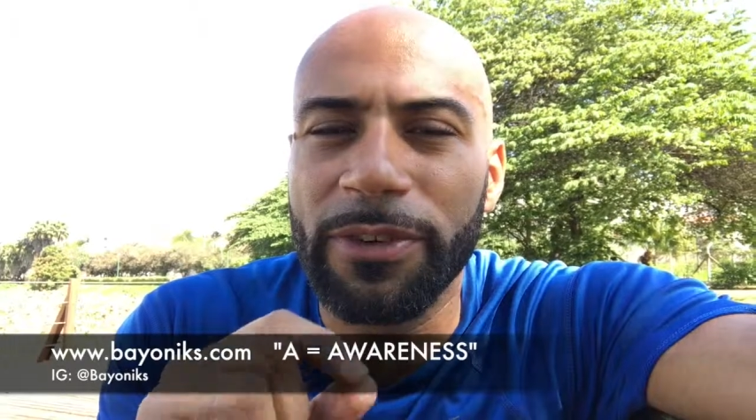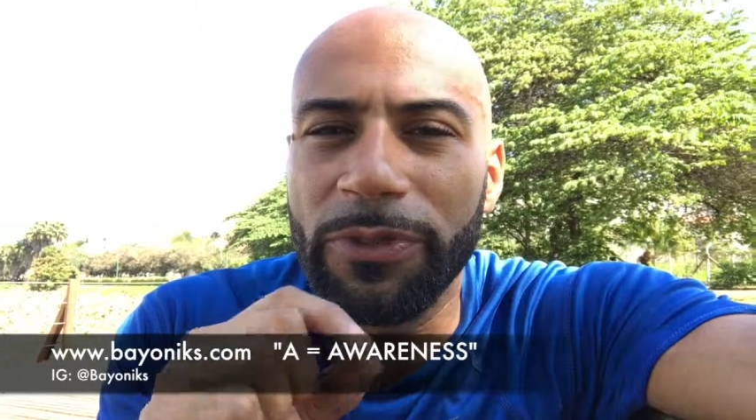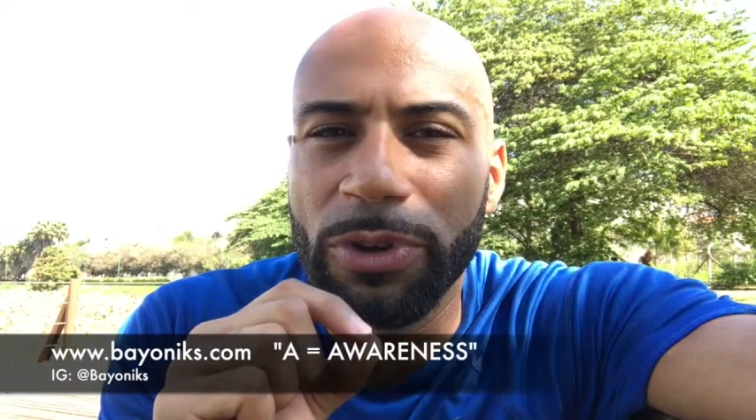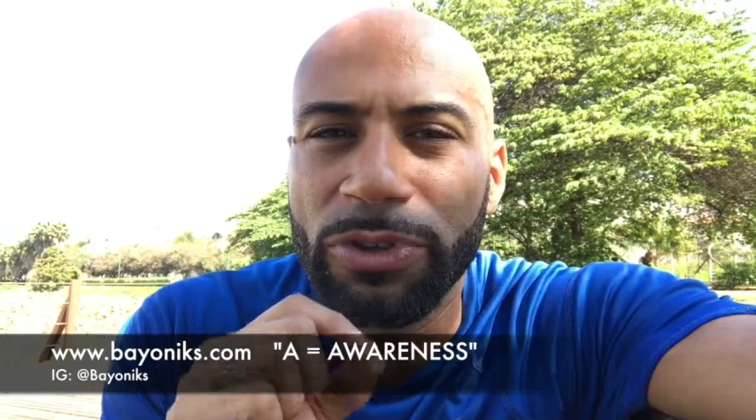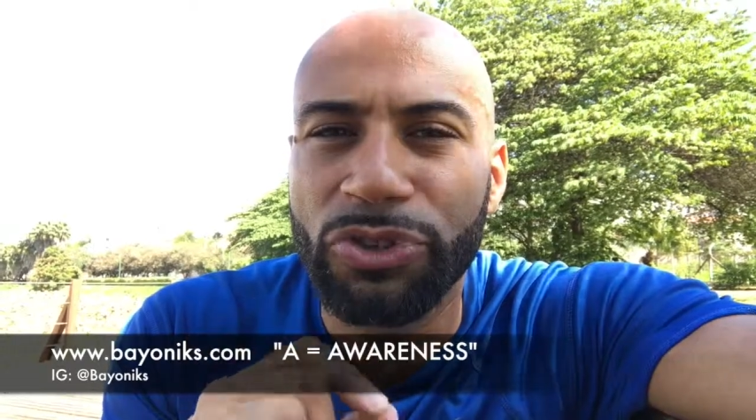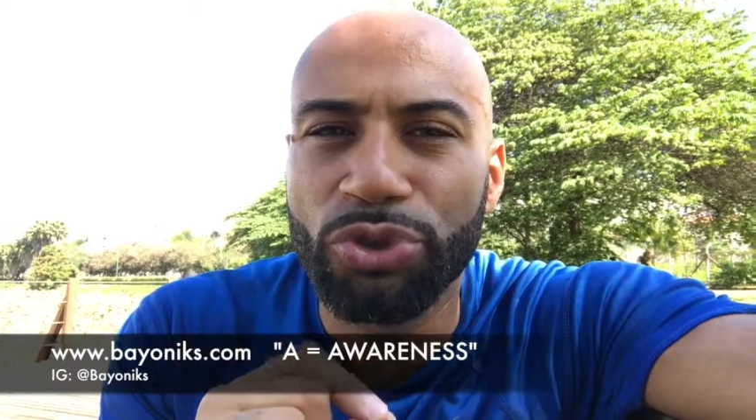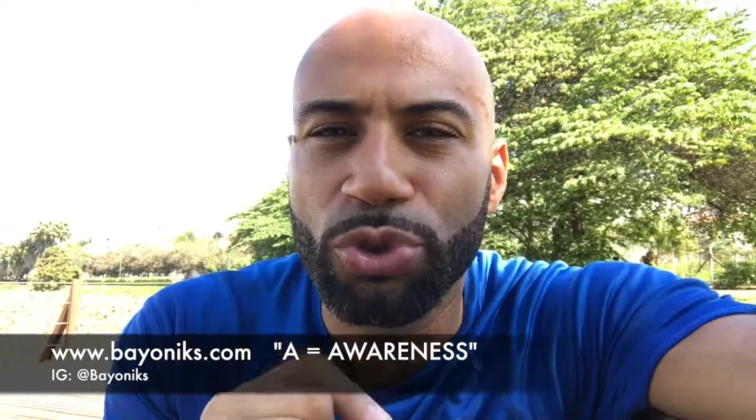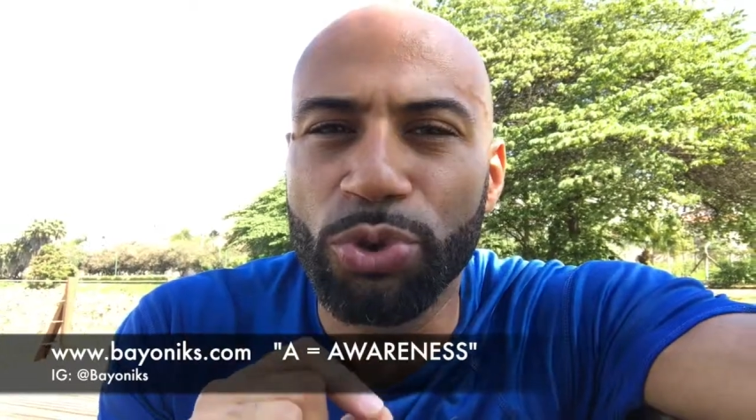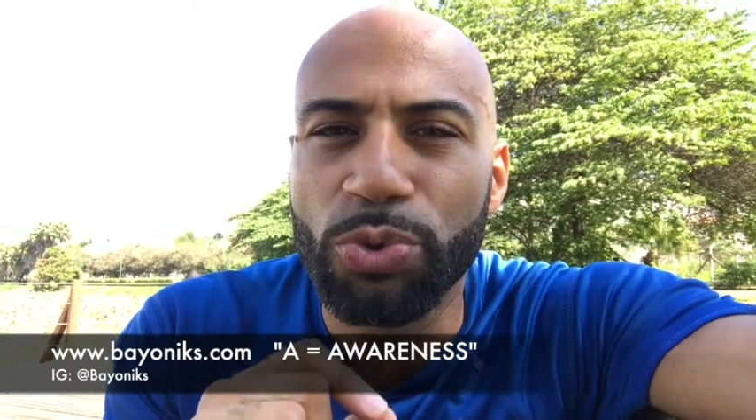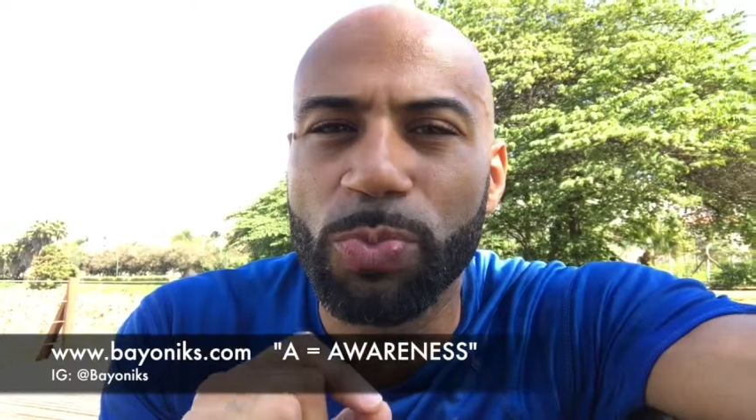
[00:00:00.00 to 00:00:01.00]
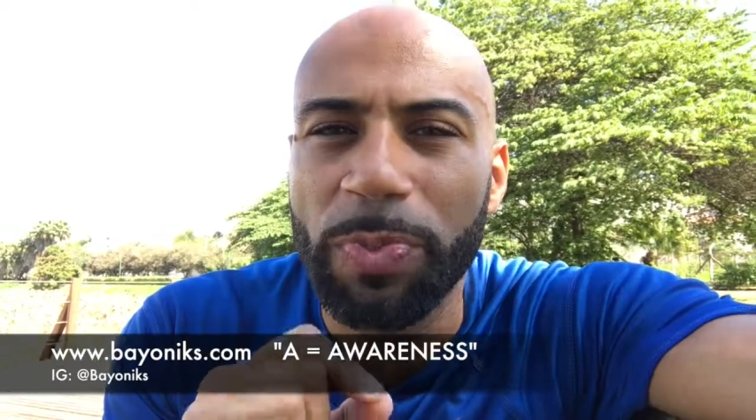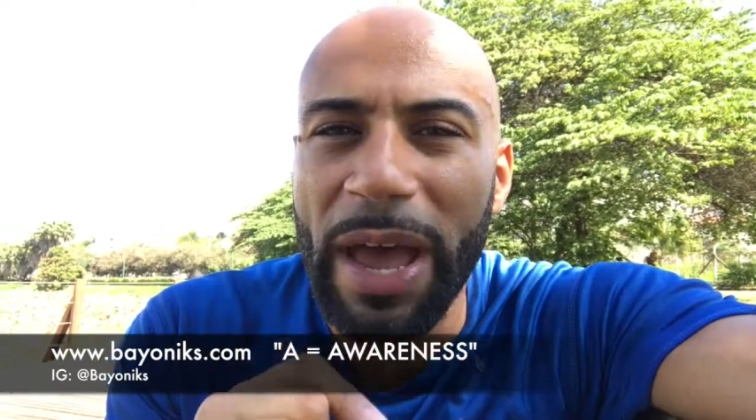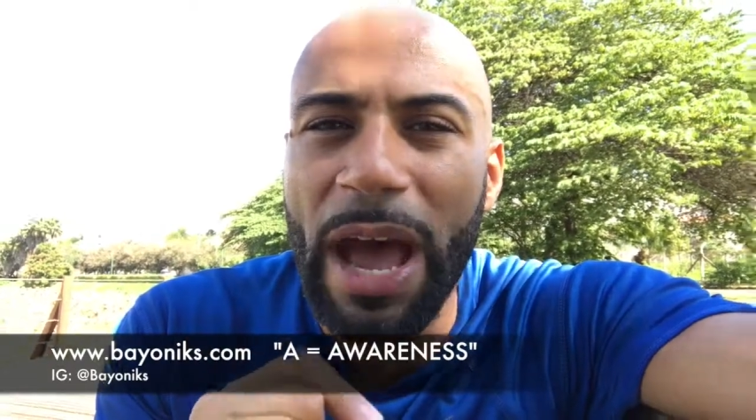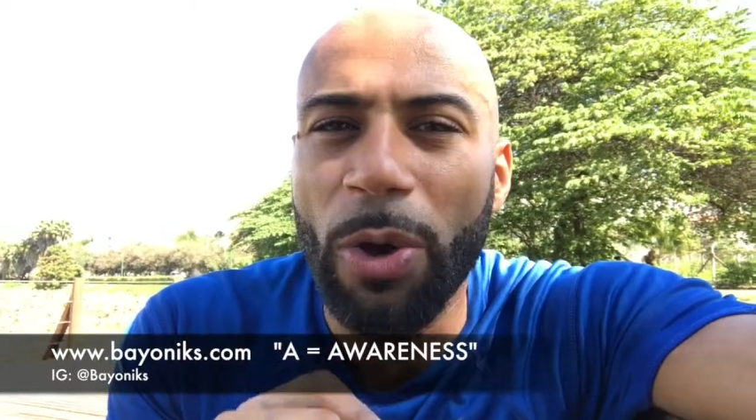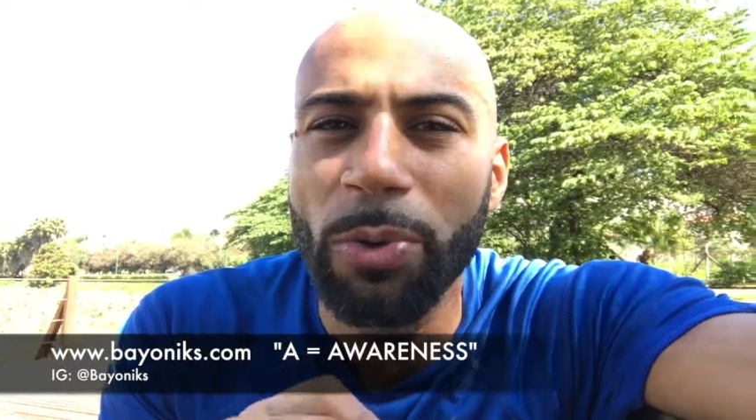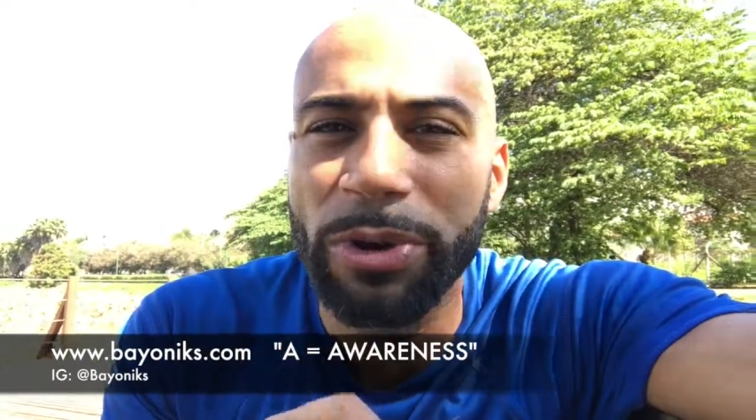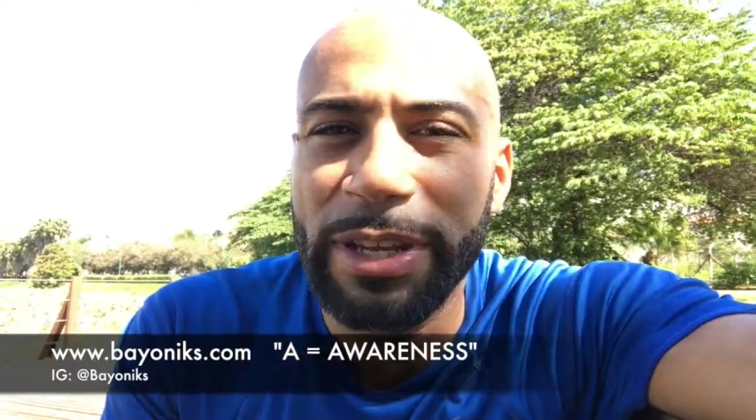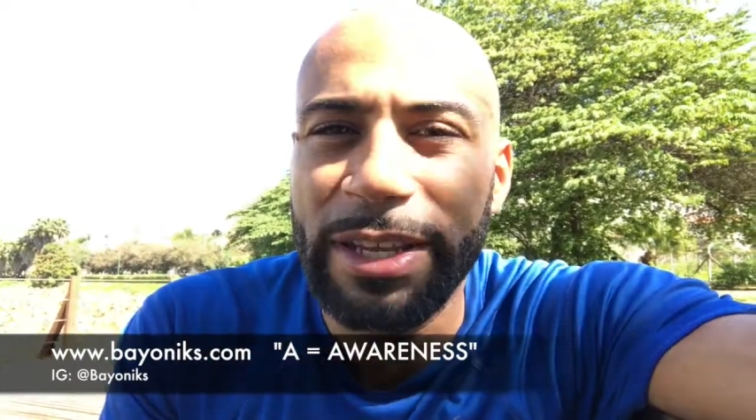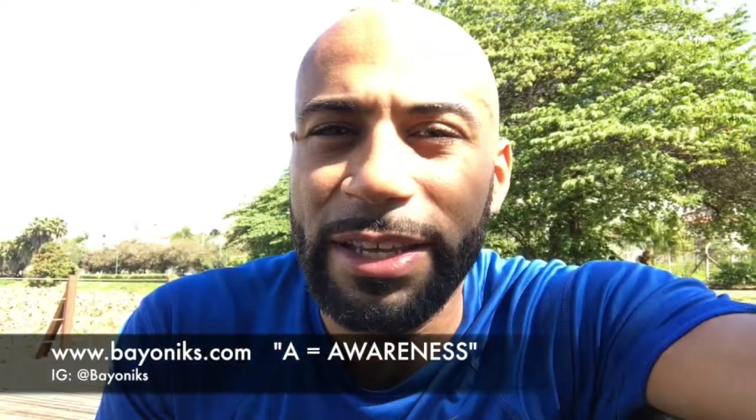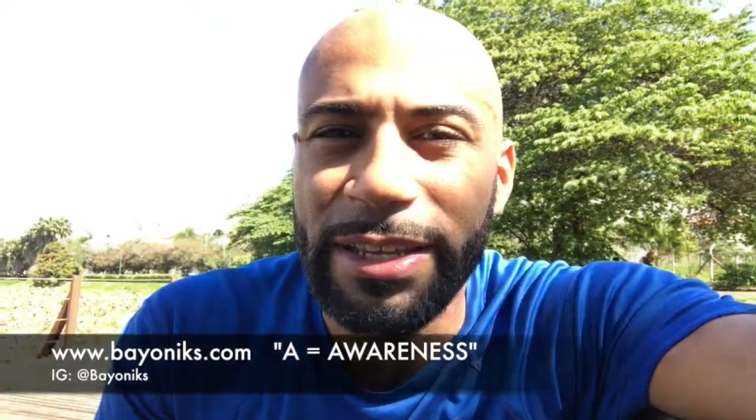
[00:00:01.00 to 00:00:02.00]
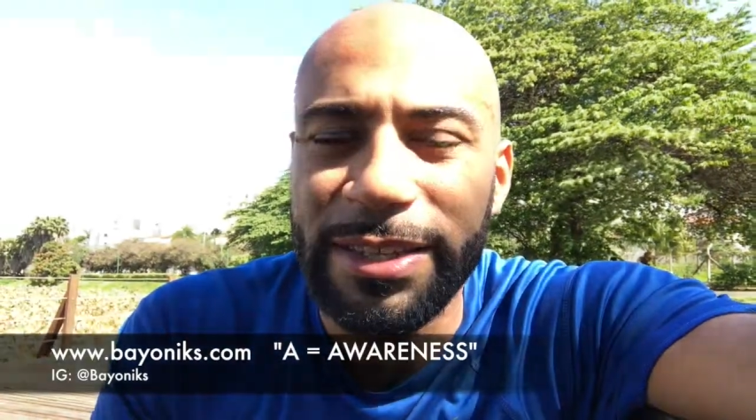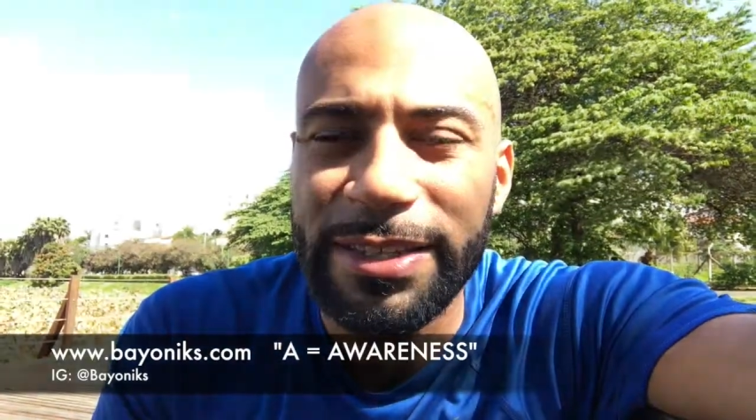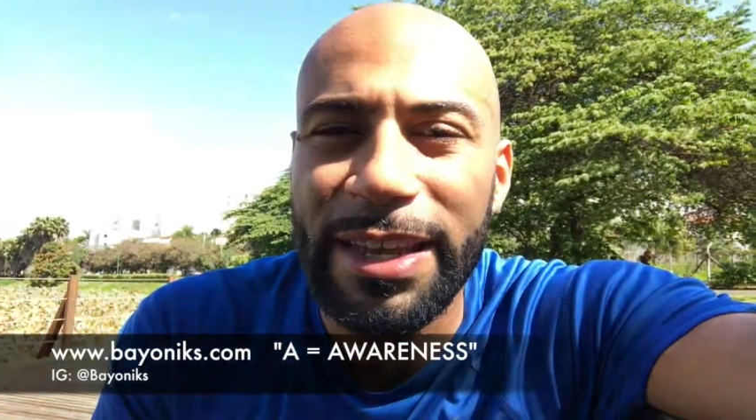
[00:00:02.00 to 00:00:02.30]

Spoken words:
of your true power is